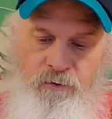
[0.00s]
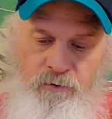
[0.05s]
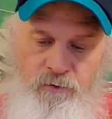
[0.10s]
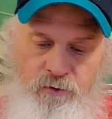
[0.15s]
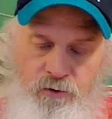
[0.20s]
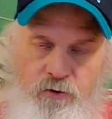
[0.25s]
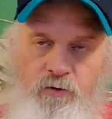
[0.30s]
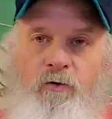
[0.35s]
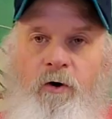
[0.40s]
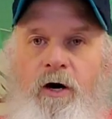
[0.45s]

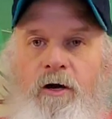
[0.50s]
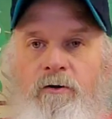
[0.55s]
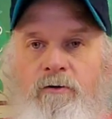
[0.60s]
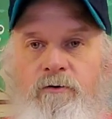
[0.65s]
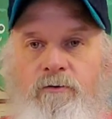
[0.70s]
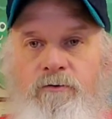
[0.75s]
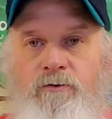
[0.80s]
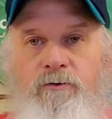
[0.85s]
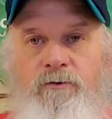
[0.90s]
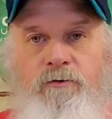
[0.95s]

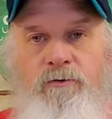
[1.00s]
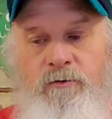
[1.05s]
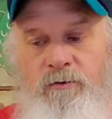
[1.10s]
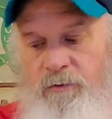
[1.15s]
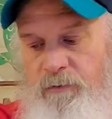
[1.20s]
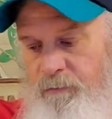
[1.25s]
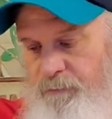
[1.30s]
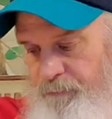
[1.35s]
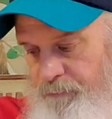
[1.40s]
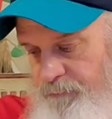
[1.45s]
Trailers,
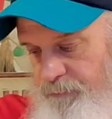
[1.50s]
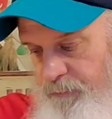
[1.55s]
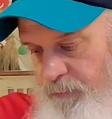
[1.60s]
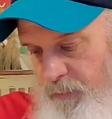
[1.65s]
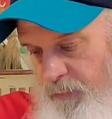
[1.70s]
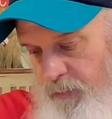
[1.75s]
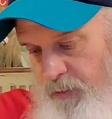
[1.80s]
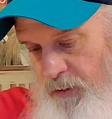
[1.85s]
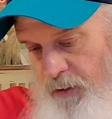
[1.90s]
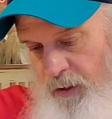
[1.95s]

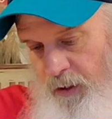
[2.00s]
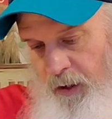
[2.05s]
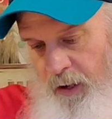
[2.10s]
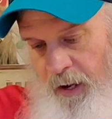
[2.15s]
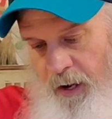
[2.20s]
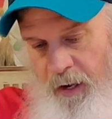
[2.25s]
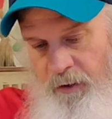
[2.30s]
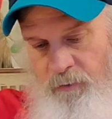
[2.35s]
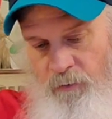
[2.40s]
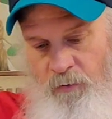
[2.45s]

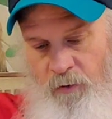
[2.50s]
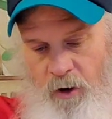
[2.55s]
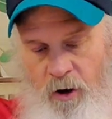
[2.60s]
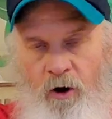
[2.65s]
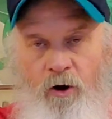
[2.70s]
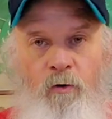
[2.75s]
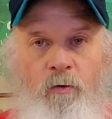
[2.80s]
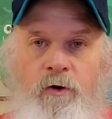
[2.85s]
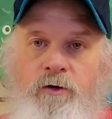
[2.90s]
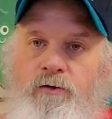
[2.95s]
I don't
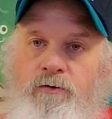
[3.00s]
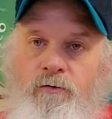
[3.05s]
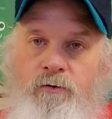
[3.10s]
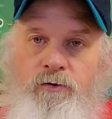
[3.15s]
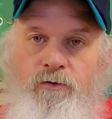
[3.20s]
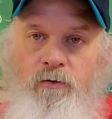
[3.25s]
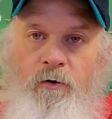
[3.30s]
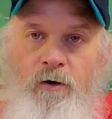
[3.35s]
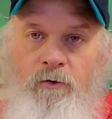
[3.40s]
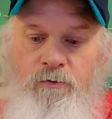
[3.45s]
always throw
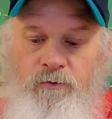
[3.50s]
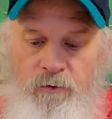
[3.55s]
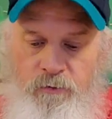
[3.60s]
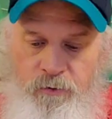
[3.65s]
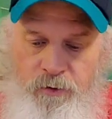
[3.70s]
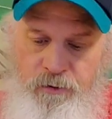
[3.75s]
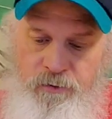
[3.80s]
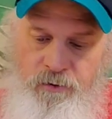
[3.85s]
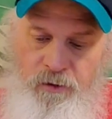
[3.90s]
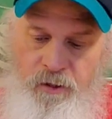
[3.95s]
trailers on
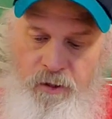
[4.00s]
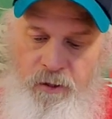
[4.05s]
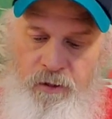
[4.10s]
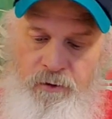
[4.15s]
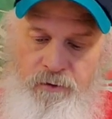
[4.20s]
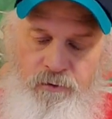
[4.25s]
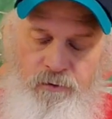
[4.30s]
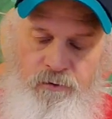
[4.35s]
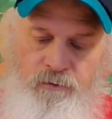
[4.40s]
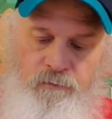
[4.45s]
these
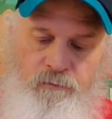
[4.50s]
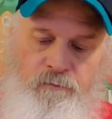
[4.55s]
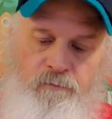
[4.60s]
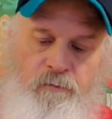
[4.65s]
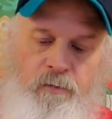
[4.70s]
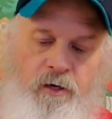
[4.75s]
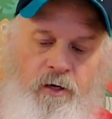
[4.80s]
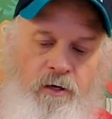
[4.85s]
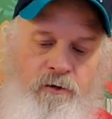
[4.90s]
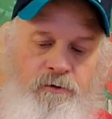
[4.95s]
things,
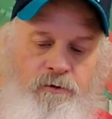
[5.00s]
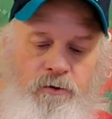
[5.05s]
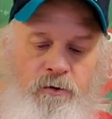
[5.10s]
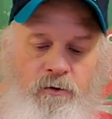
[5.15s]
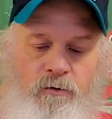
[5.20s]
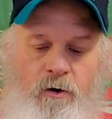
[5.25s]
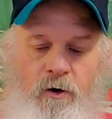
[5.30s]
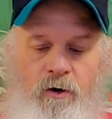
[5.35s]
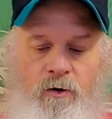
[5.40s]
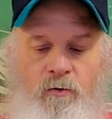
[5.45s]
but I
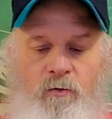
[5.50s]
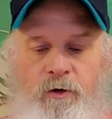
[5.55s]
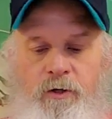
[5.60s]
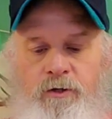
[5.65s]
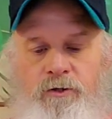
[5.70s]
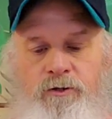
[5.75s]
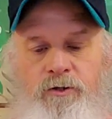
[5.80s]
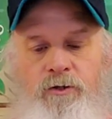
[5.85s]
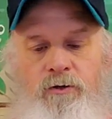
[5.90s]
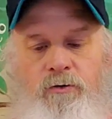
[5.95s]
do
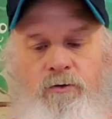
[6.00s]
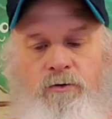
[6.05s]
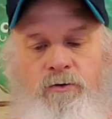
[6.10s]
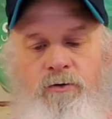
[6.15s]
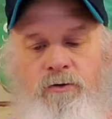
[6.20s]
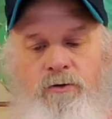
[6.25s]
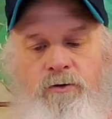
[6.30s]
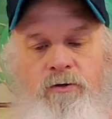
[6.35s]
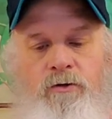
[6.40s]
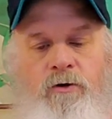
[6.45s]
always use
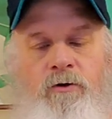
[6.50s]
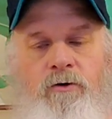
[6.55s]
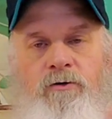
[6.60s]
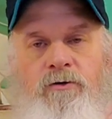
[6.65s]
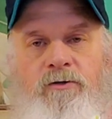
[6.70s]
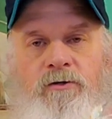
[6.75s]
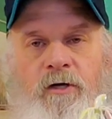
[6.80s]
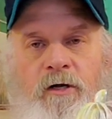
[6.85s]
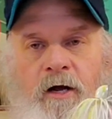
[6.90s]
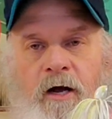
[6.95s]
the
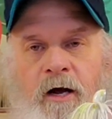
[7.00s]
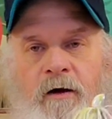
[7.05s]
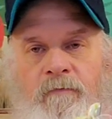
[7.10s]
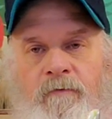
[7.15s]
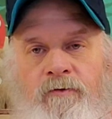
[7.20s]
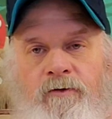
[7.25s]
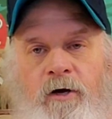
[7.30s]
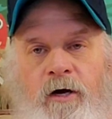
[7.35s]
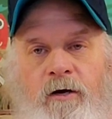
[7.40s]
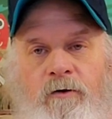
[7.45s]
skirts that have the
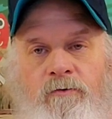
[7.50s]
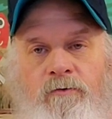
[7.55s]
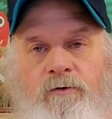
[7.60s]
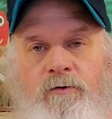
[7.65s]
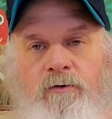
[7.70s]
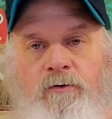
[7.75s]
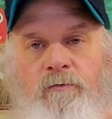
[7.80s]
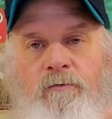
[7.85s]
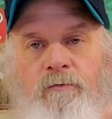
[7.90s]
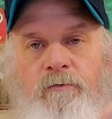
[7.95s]
tails on
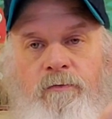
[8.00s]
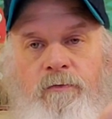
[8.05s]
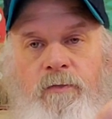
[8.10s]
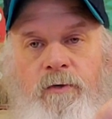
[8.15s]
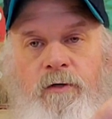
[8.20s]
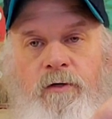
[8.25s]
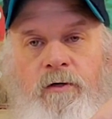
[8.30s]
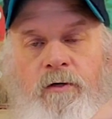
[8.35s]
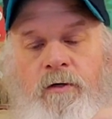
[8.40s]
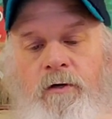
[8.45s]
them.
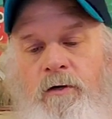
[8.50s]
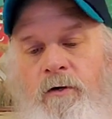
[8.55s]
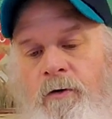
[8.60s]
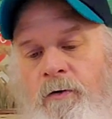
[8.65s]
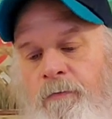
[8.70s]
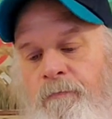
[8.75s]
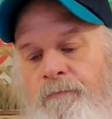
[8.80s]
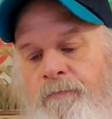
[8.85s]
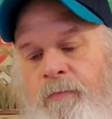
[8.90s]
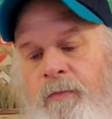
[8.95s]

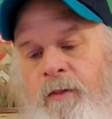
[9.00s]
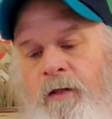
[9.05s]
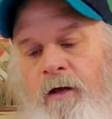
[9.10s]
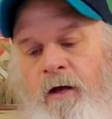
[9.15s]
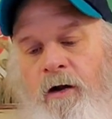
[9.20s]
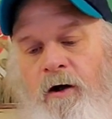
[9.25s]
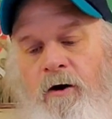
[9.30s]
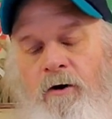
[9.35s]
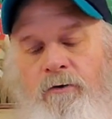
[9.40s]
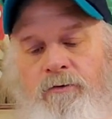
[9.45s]

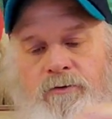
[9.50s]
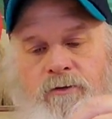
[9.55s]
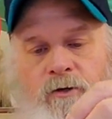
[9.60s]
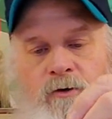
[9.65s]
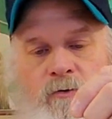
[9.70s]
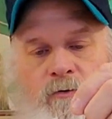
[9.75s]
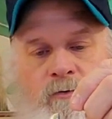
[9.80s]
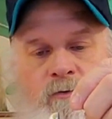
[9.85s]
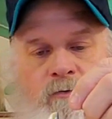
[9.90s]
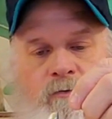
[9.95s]
And I
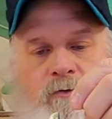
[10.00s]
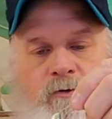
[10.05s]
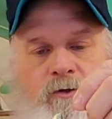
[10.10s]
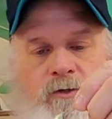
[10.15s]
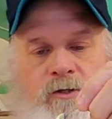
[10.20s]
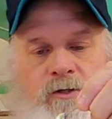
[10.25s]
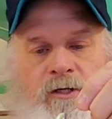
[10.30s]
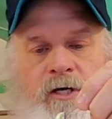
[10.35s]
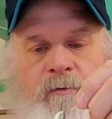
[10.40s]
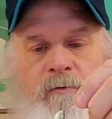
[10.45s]
also
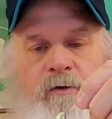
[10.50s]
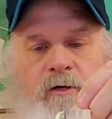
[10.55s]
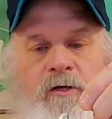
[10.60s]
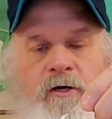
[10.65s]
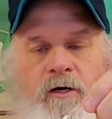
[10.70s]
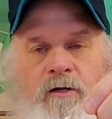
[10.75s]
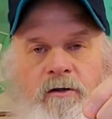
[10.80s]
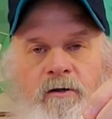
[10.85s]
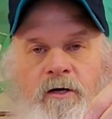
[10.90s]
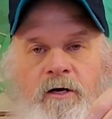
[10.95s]
skip
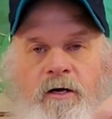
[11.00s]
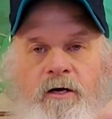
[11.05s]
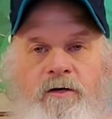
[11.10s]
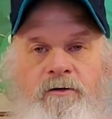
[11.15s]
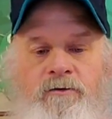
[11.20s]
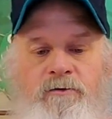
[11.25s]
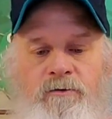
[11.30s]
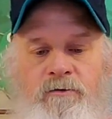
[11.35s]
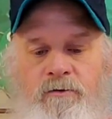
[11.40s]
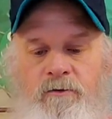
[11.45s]
cut
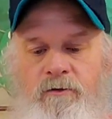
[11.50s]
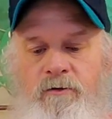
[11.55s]
these.